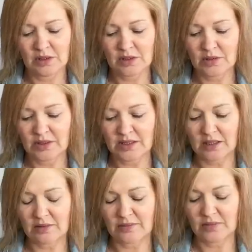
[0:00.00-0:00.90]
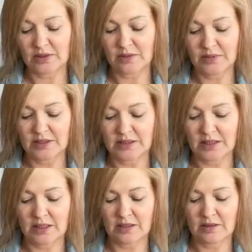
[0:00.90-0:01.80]
So it's a, well, let me
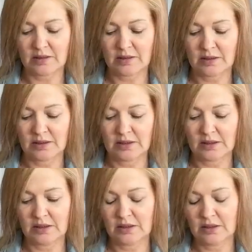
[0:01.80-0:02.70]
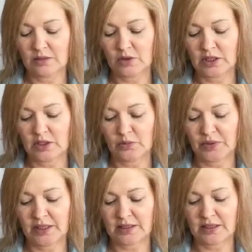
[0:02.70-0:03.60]
see. We're going to
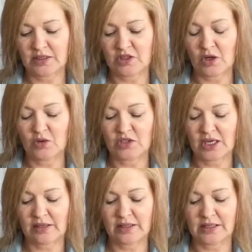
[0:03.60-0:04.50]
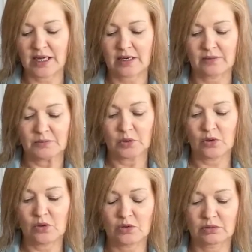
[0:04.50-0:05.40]
open it. Let's, oh, check this out.
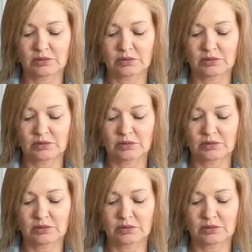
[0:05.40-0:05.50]
Oh.